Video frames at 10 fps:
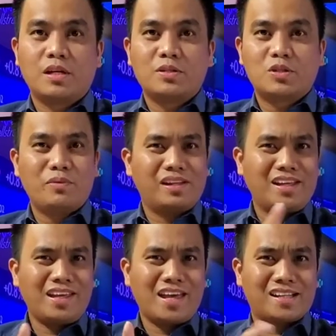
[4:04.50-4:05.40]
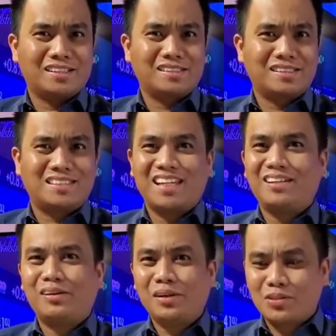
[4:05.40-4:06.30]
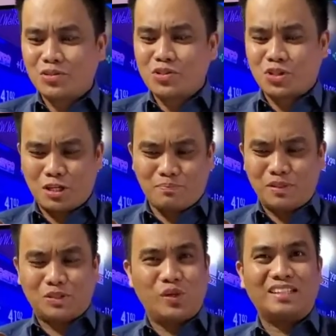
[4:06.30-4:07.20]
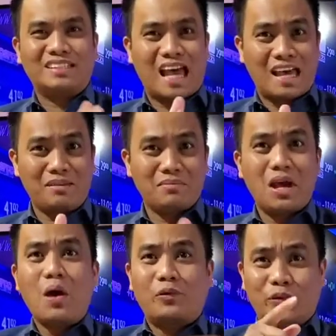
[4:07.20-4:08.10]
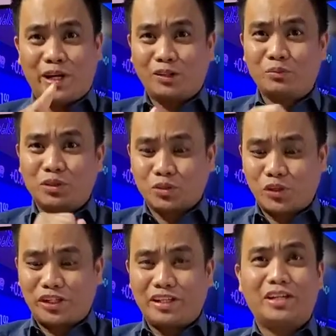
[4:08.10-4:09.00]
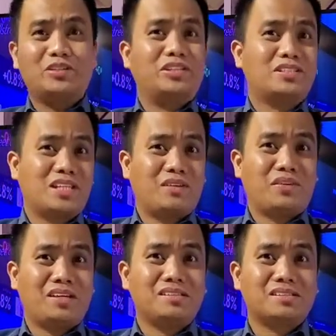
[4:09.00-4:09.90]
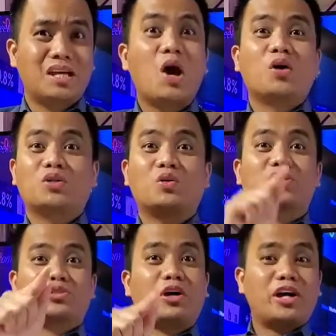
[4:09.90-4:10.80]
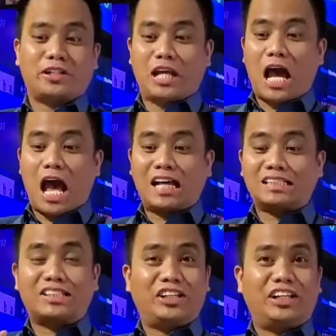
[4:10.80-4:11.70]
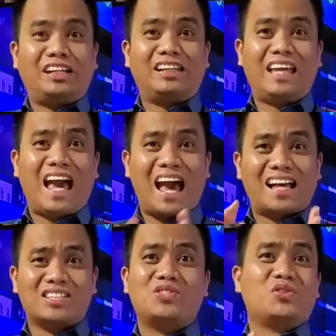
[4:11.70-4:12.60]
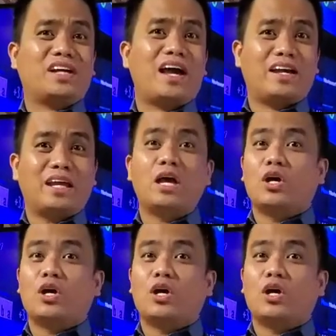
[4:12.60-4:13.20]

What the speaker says: So millennials, see the relationship between time, rate of return, and your savings? So start as early as you can.